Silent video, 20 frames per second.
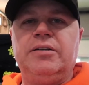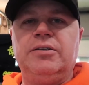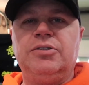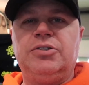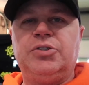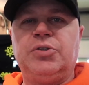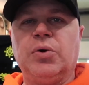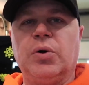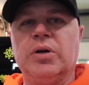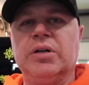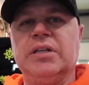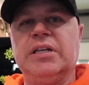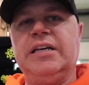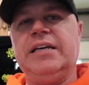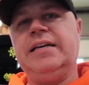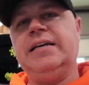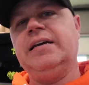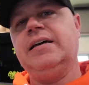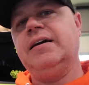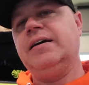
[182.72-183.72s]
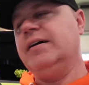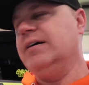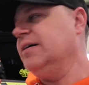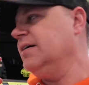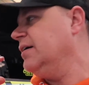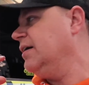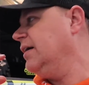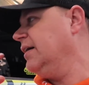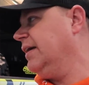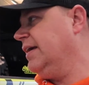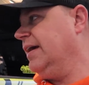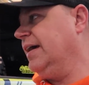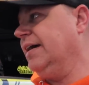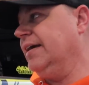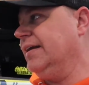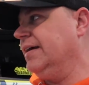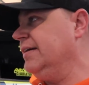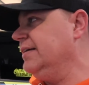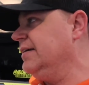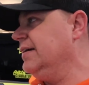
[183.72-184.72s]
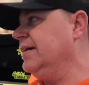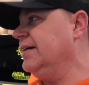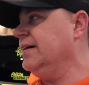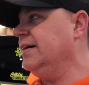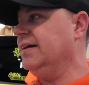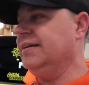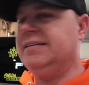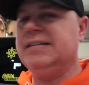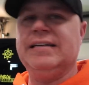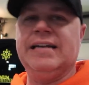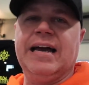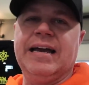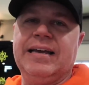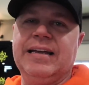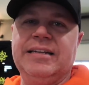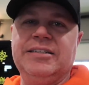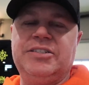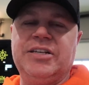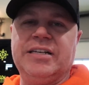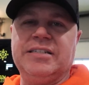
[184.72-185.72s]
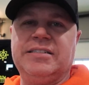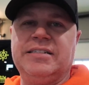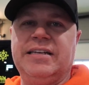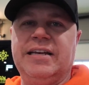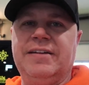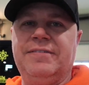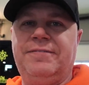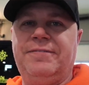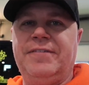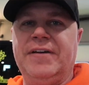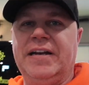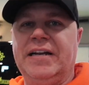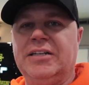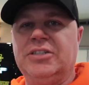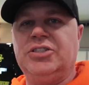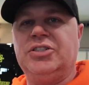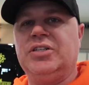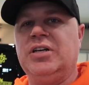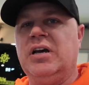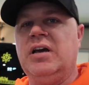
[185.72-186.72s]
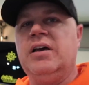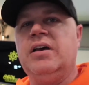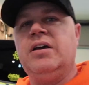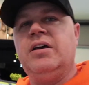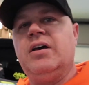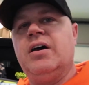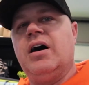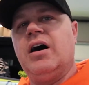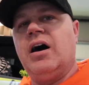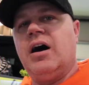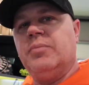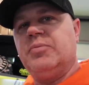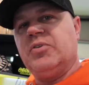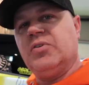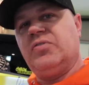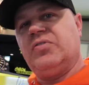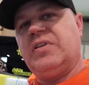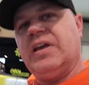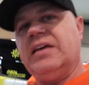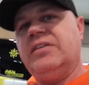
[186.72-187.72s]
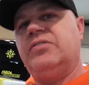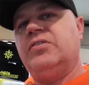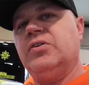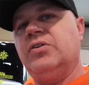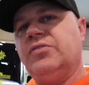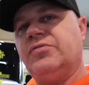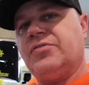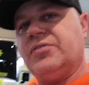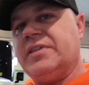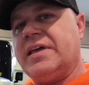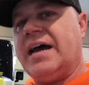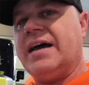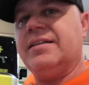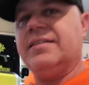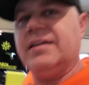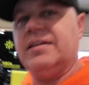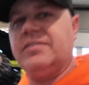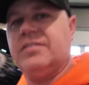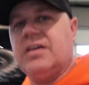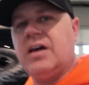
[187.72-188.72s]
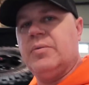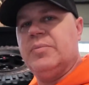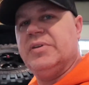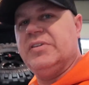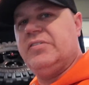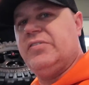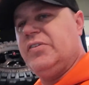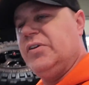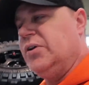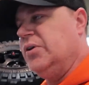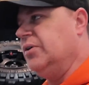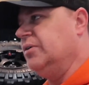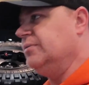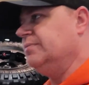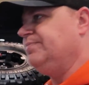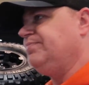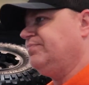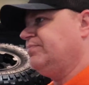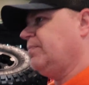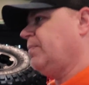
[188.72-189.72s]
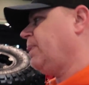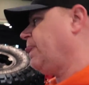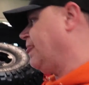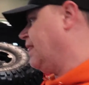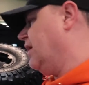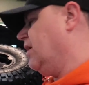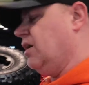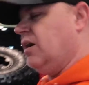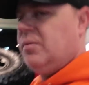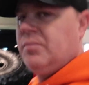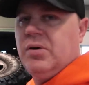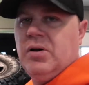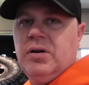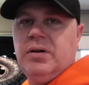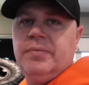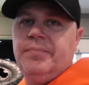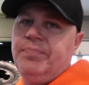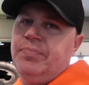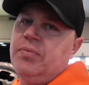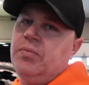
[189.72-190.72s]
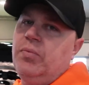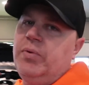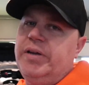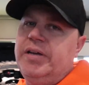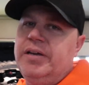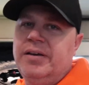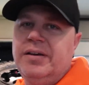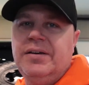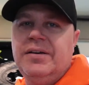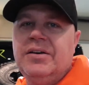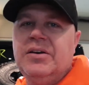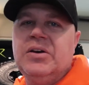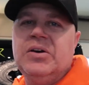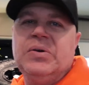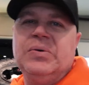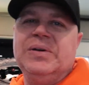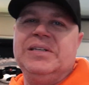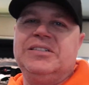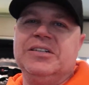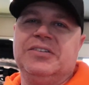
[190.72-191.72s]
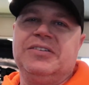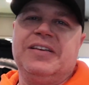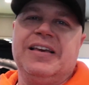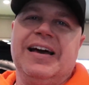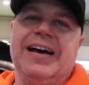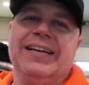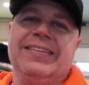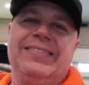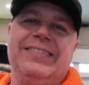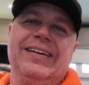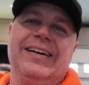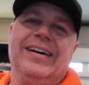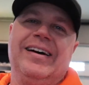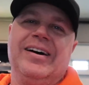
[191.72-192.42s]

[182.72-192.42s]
to you shortly. Again, I did not get a chance to get it finished. So stay tuned for that, that's coming soon. We just got